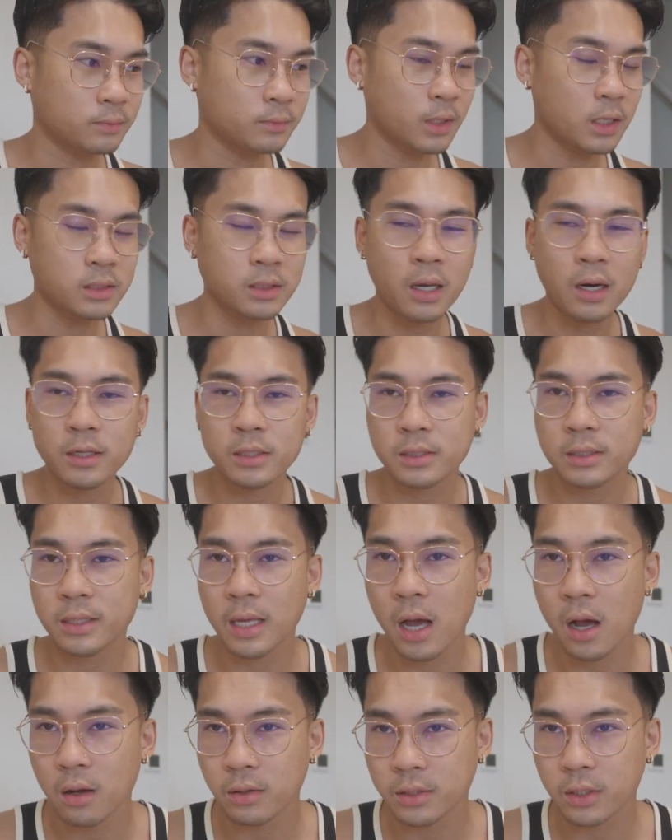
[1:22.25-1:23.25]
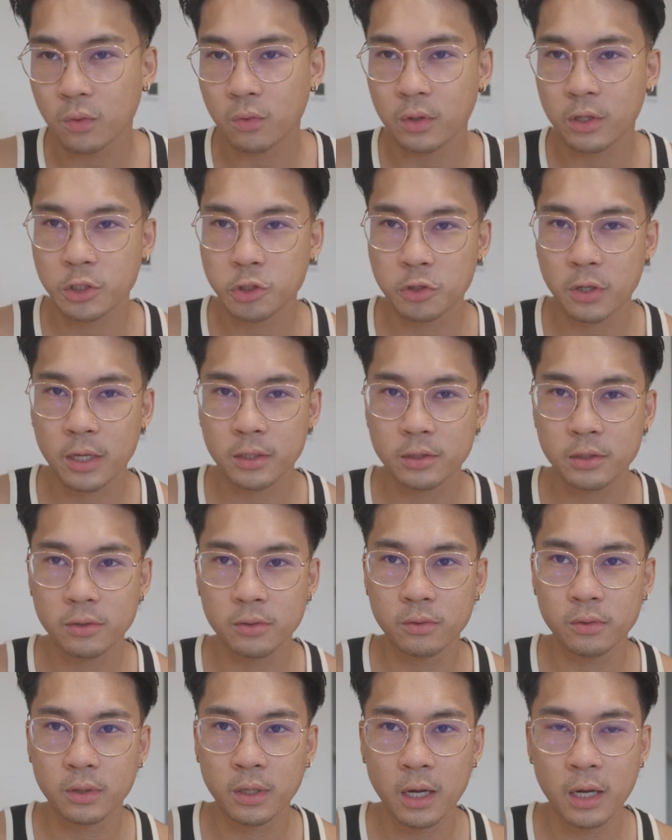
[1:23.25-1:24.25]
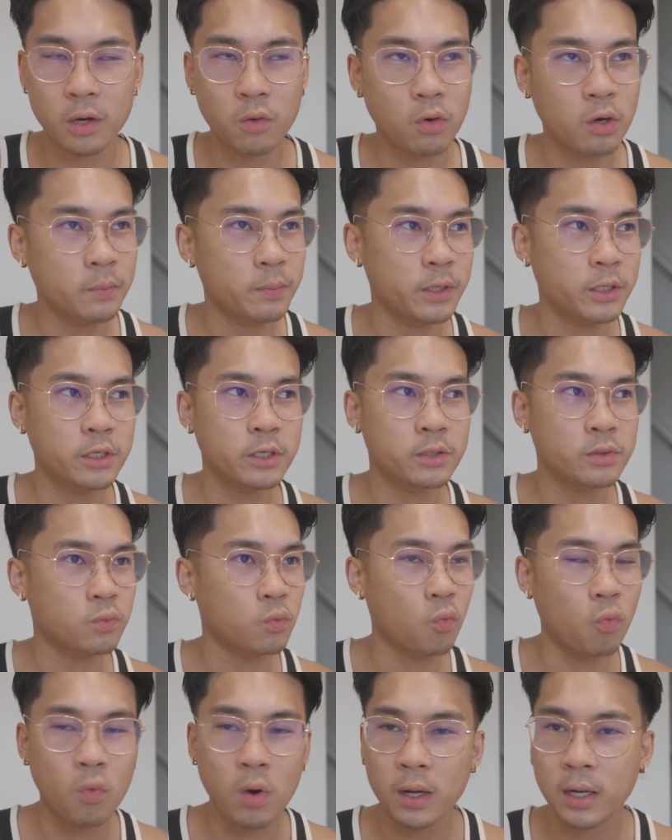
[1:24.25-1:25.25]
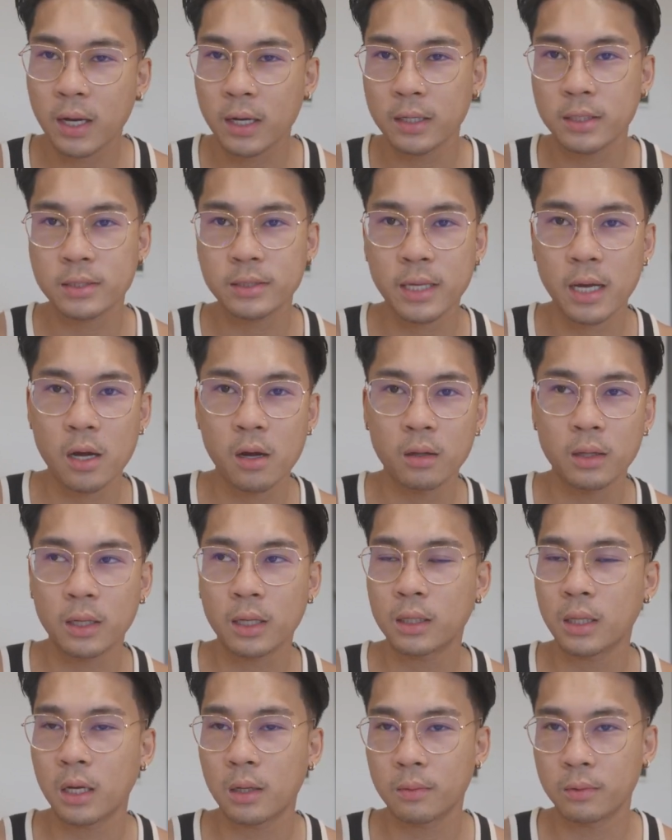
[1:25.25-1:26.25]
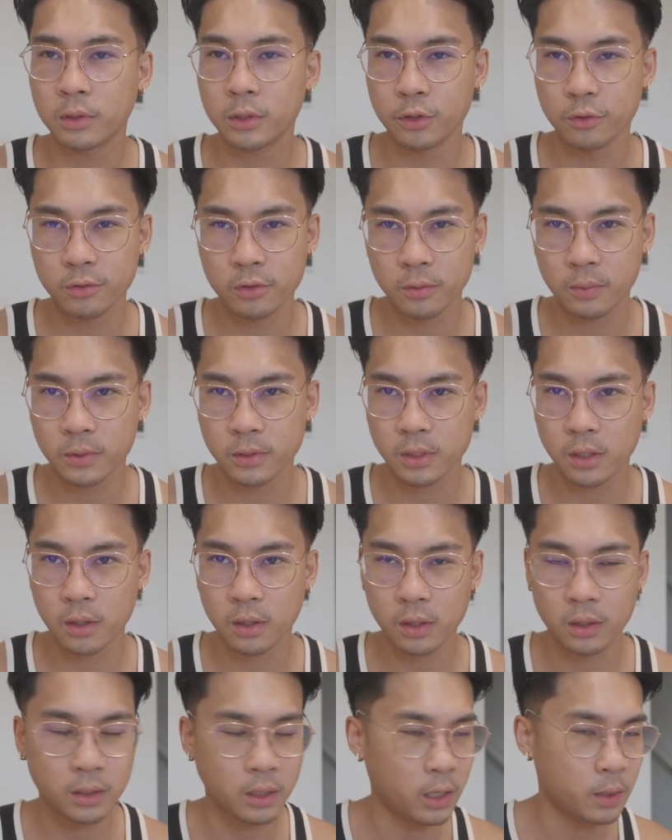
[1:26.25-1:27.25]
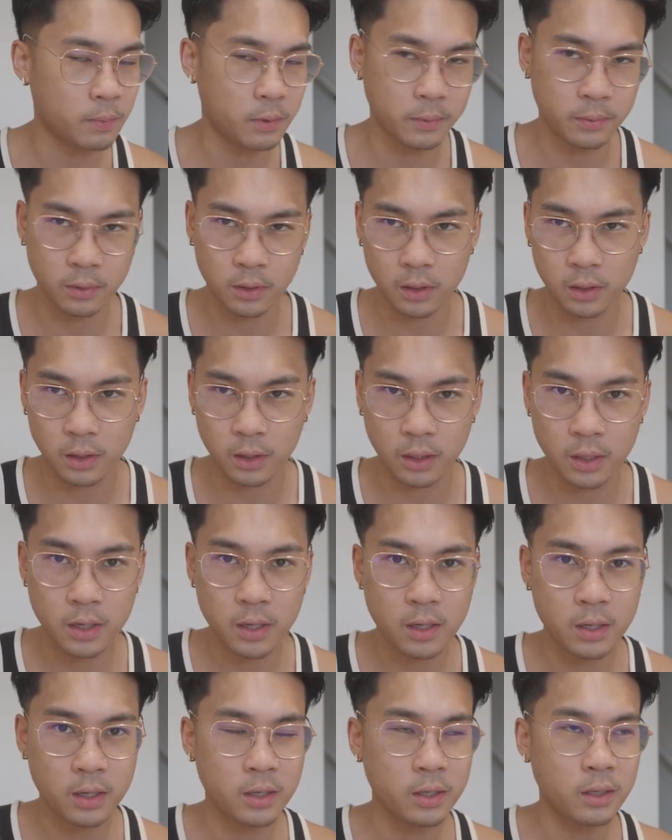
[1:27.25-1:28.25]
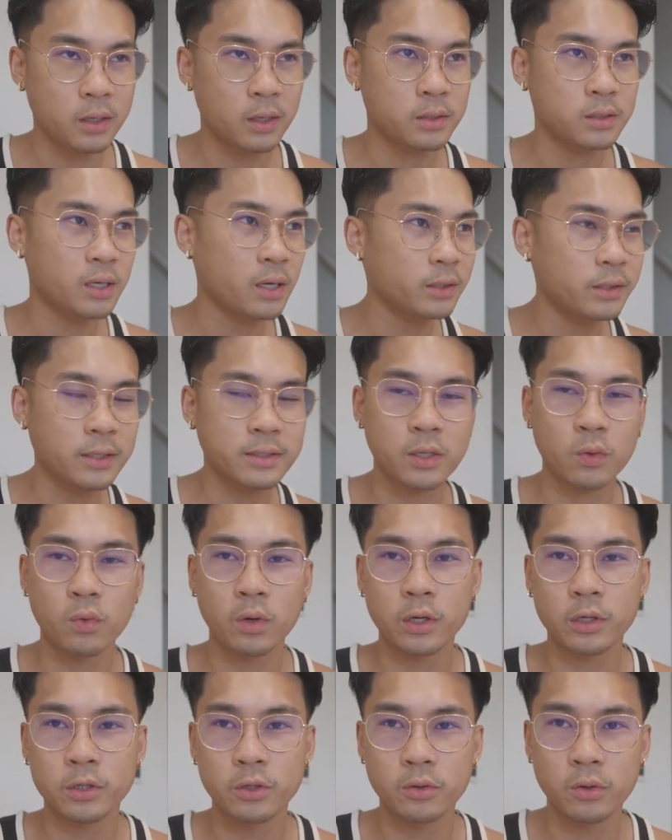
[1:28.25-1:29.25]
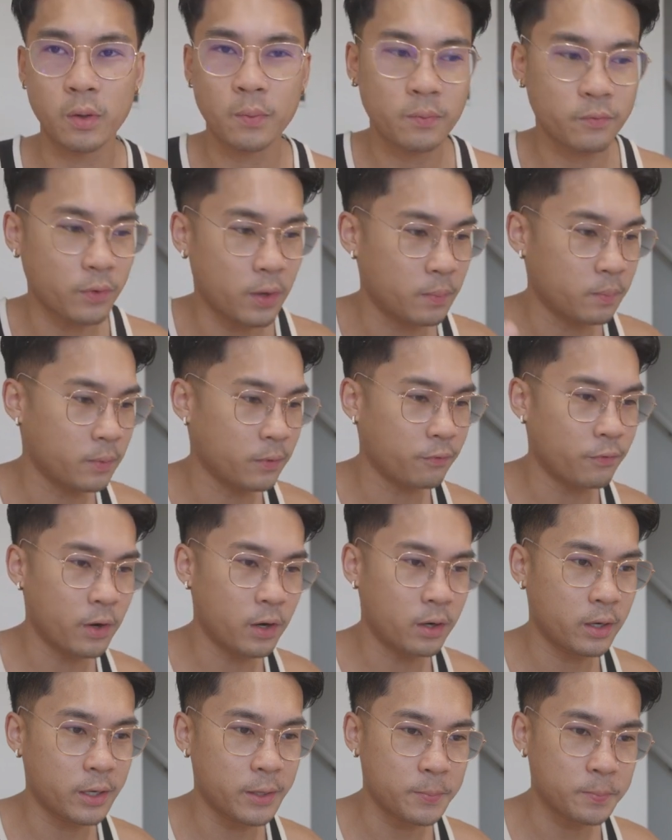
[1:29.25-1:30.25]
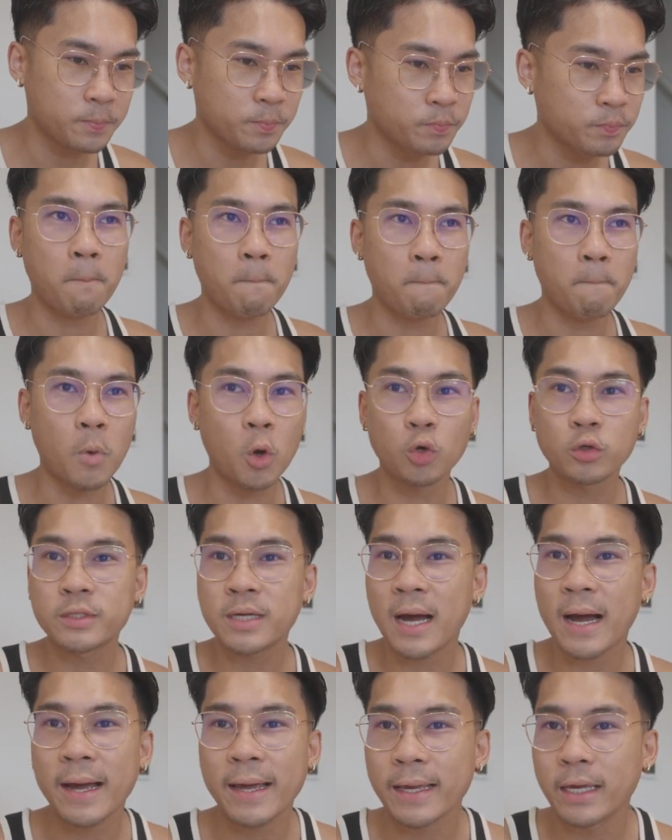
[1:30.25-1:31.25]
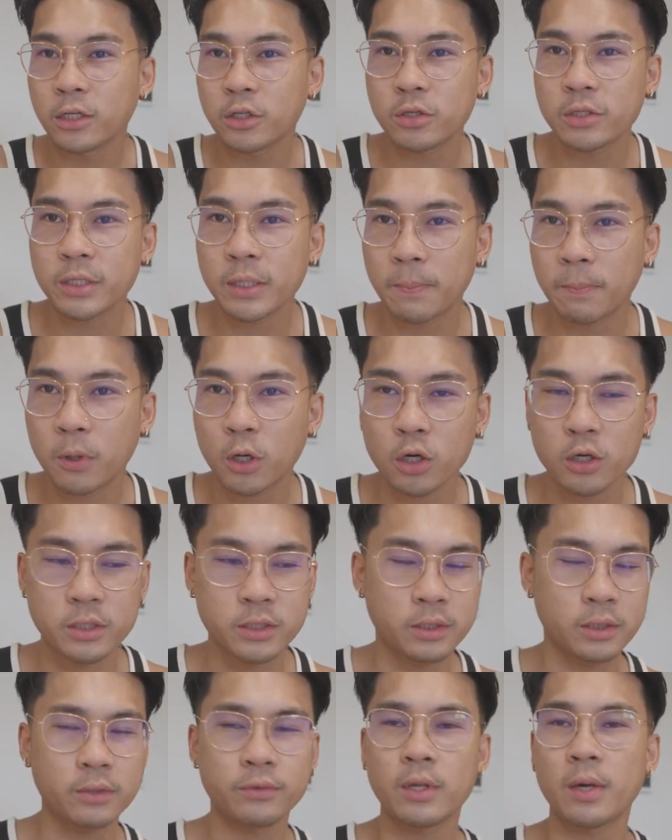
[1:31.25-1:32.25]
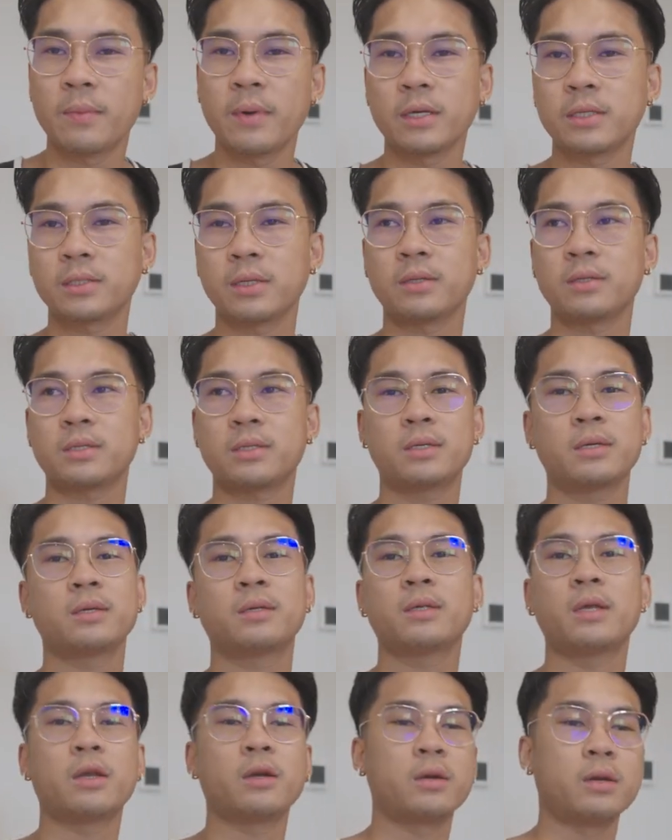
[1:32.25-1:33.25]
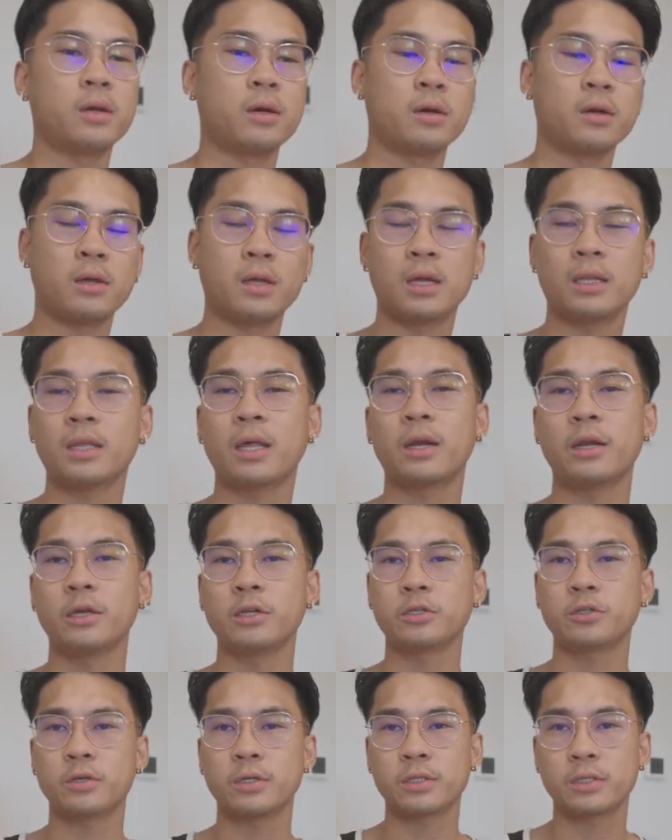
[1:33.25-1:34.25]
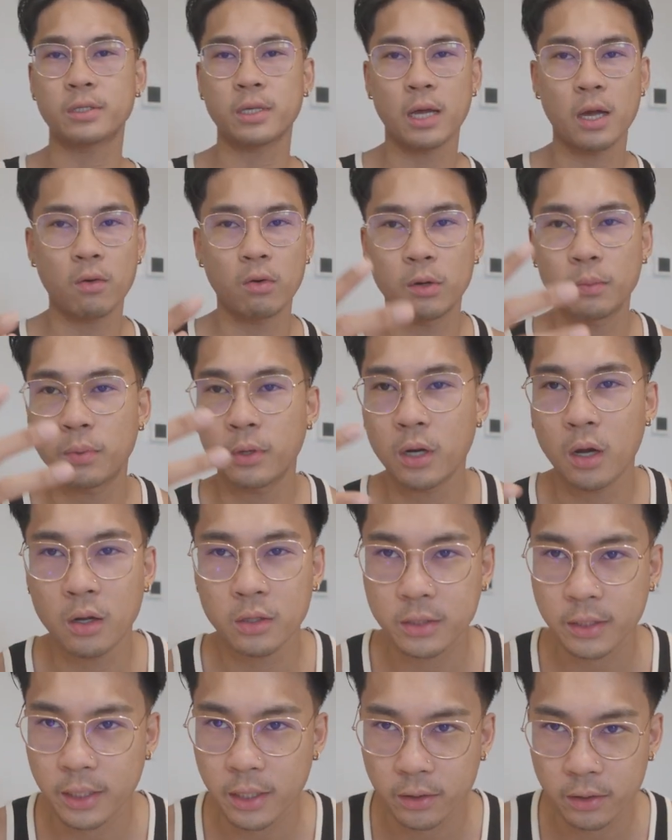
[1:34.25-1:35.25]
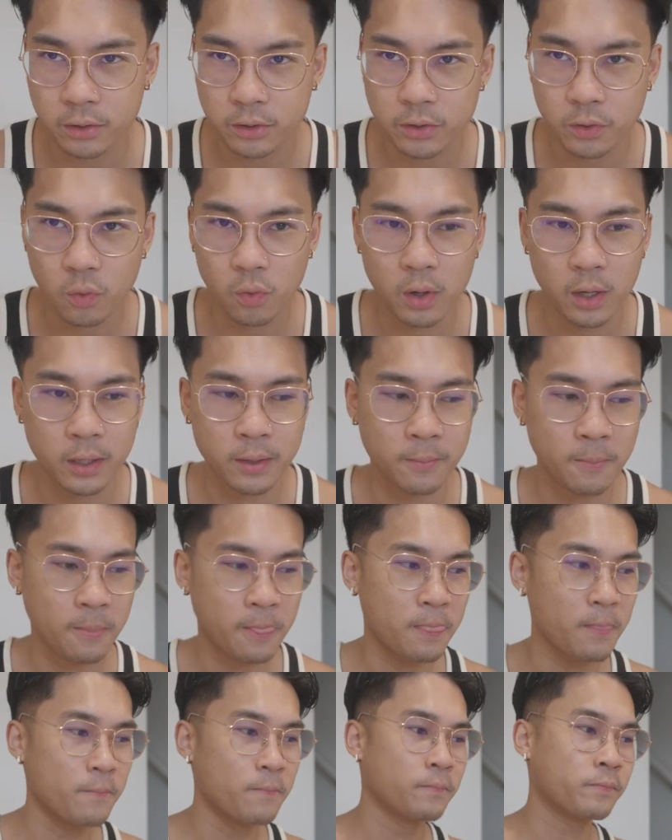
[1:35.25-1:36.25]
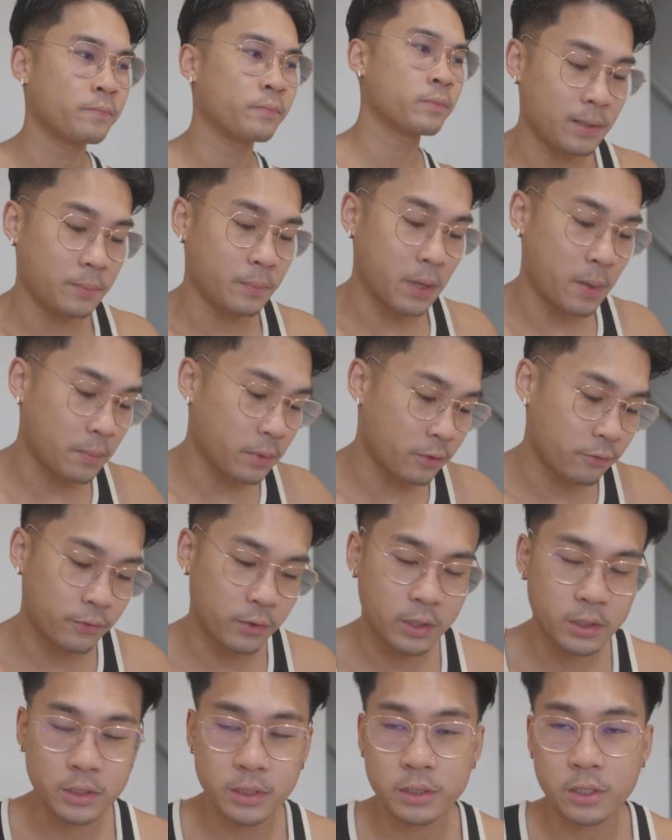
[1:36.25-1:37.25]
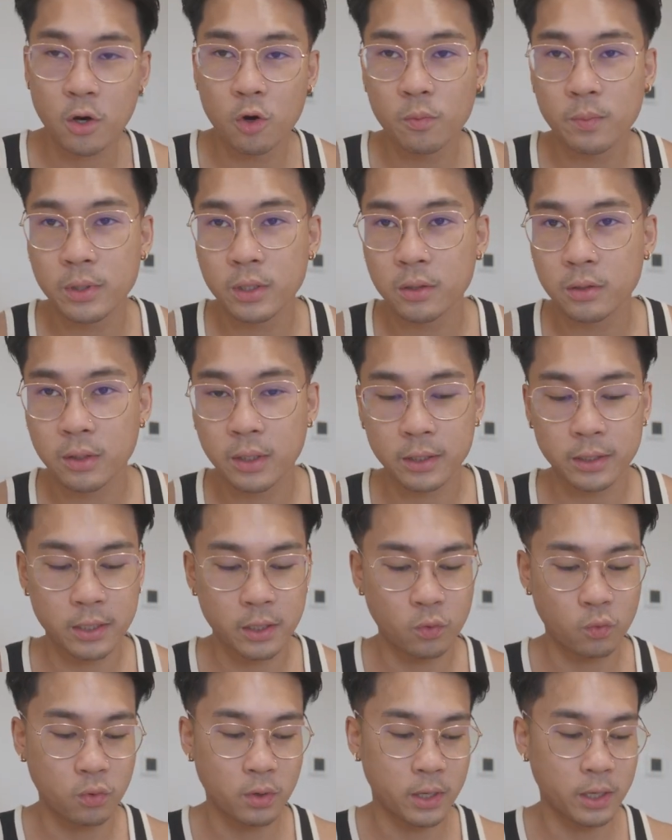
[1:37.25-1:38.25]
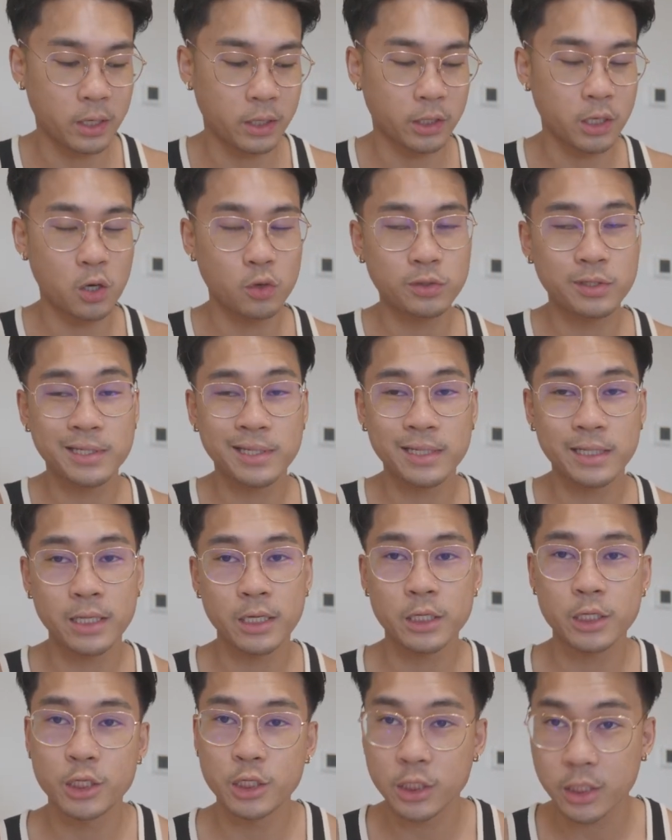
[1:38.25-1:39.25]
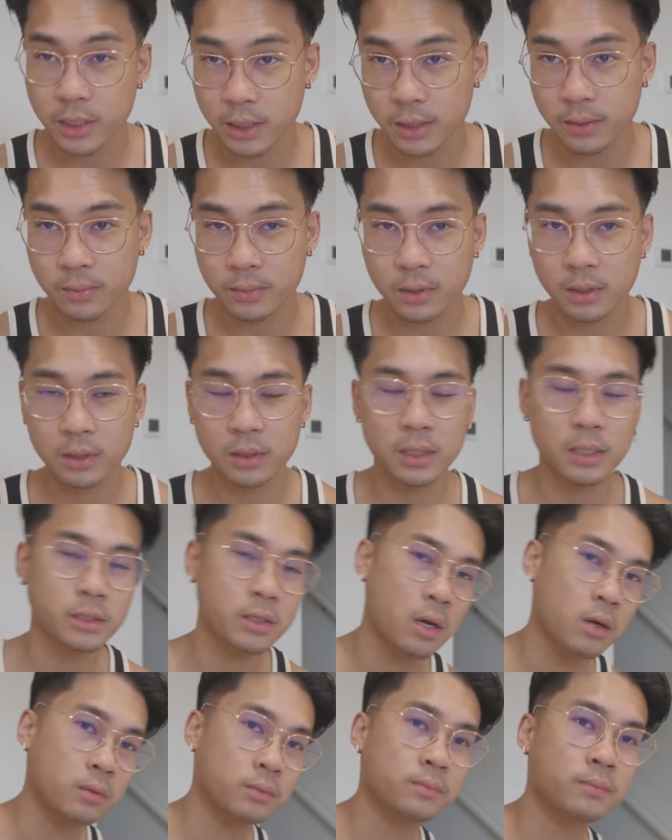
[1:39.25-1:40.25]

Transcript: There's a lot of styles I want to try too. I don't want to be just one kind of style like a lot of YouTubers are, a lot of people are. There's a lot of things I want to do. I'm a very multi-interested person, if that makes sense. I don't know. A lot of interest. I want to put it all together into one. But I'm going to finish this oatmeal and then we're going to go to the gym. Let's go.